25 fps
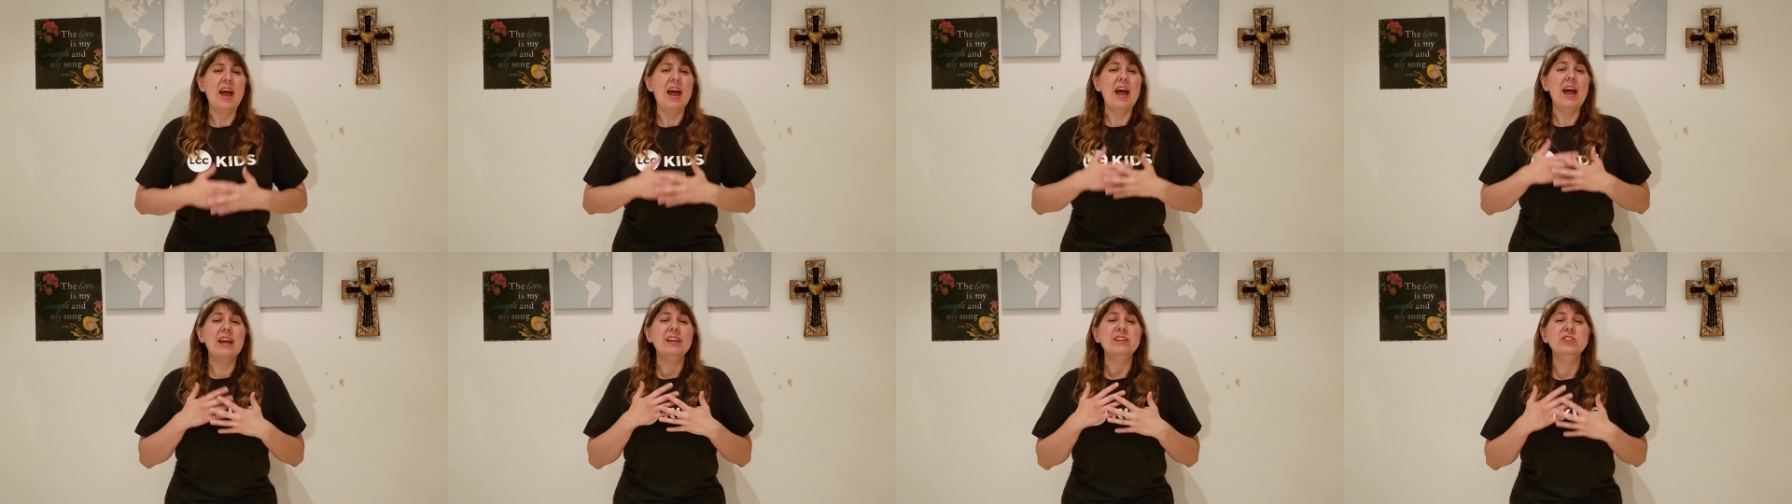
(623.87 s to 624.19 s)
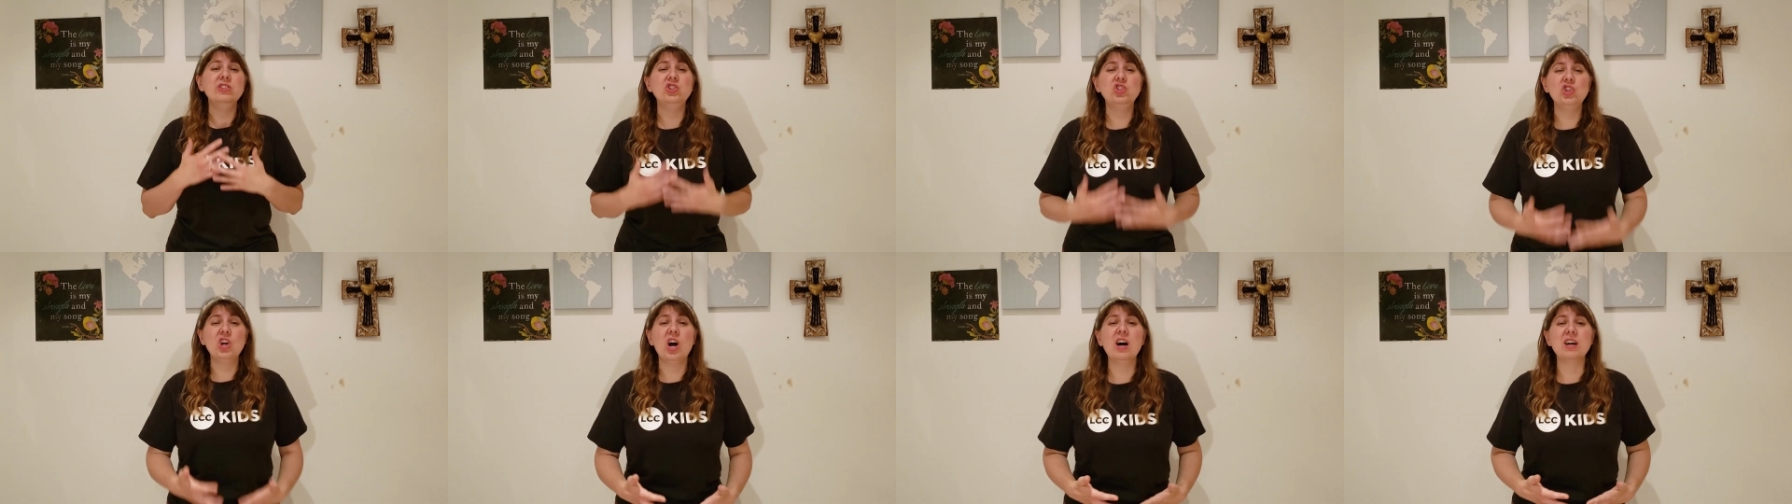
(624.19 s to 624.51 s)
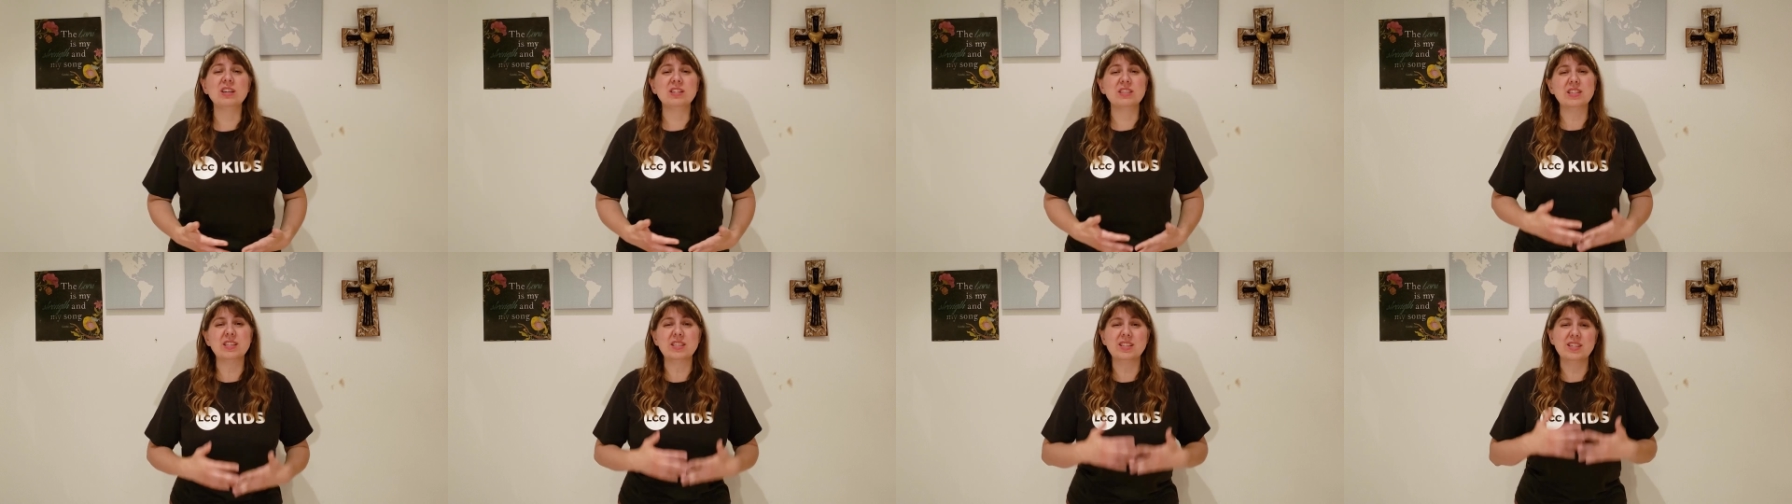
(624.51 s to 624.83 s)
and
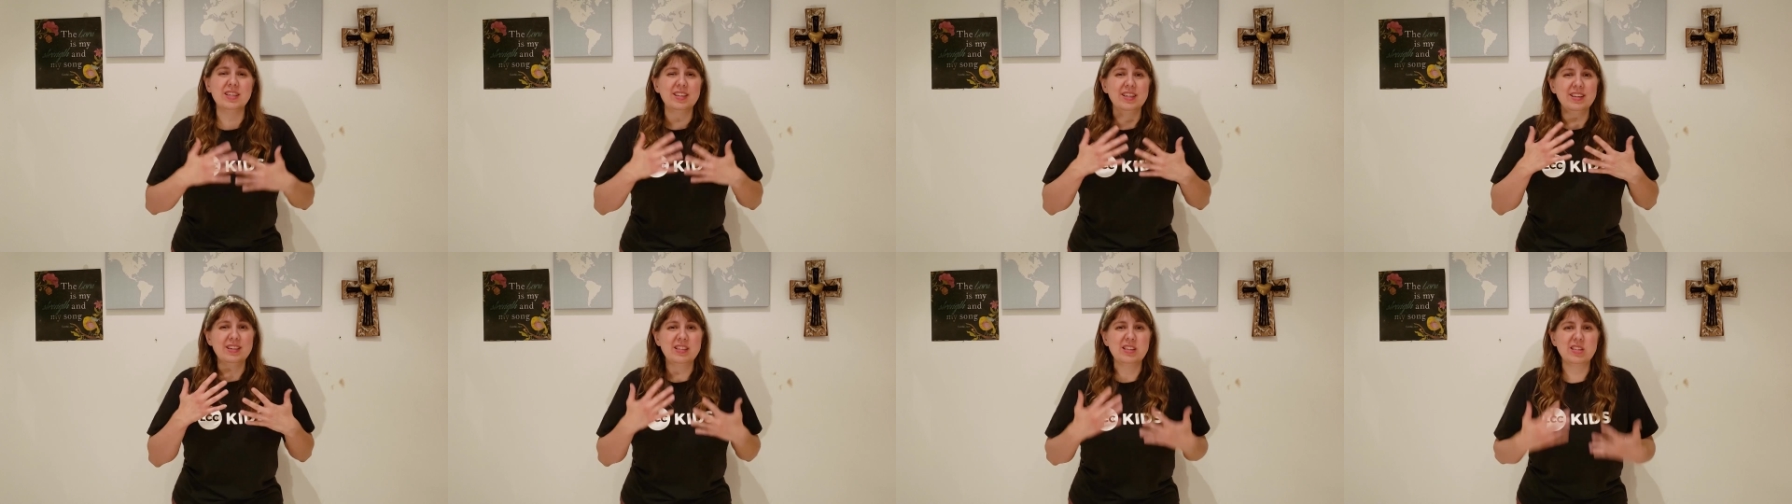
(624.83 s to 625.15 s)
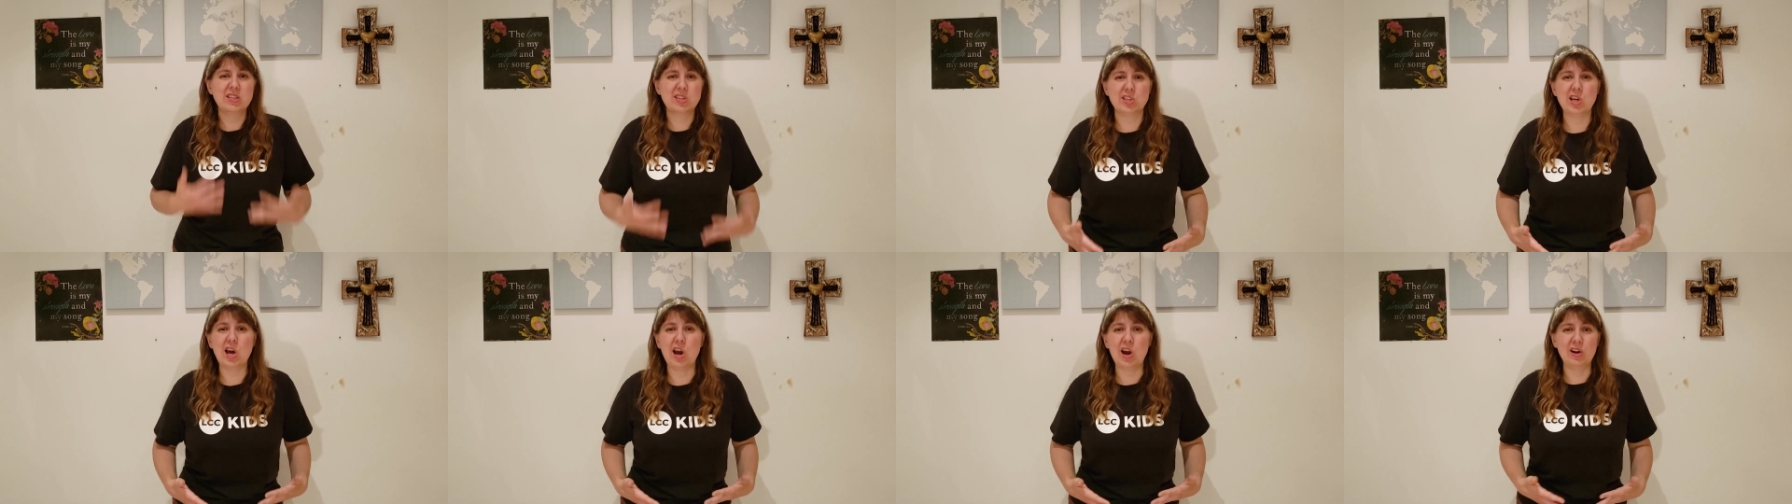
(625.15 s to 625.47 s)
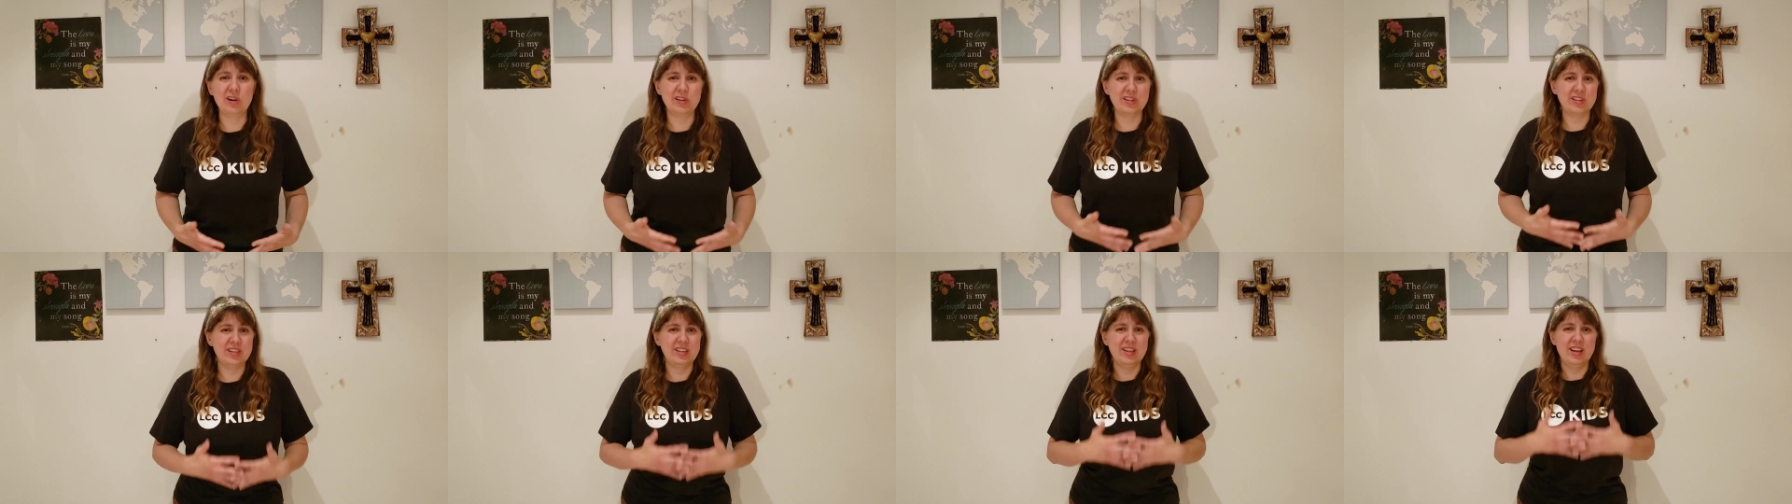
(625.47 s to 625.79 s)
just
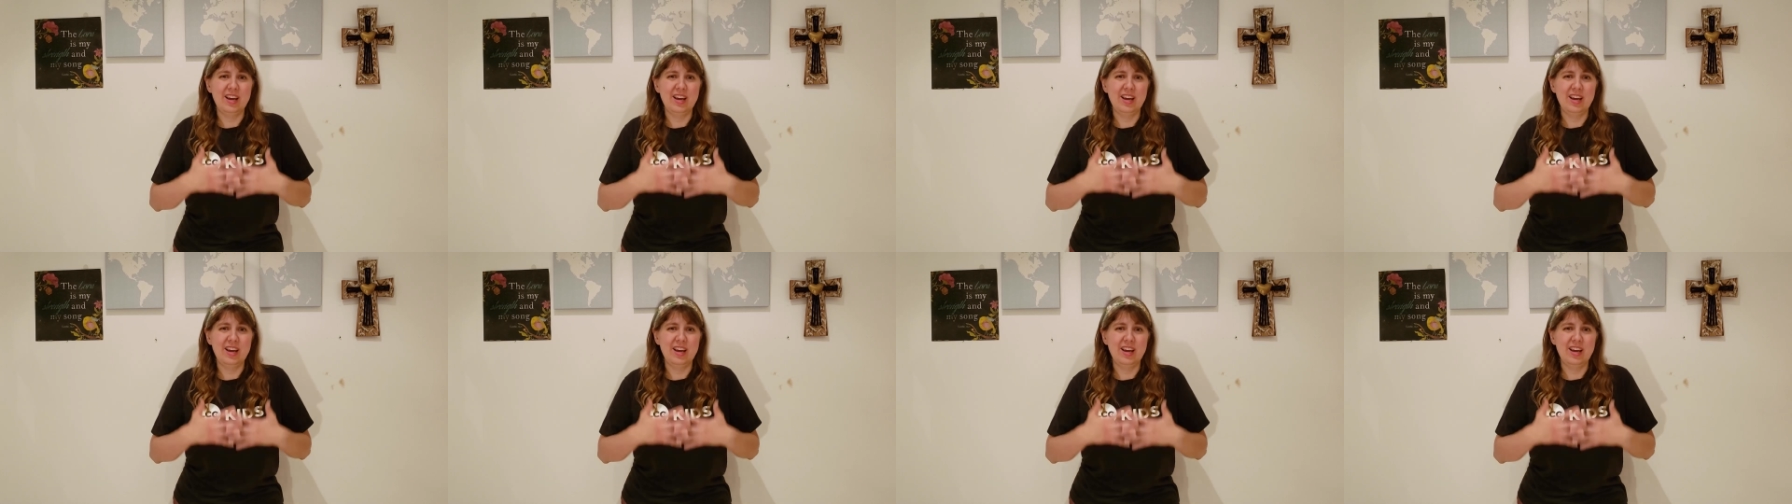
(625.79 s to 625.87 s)
start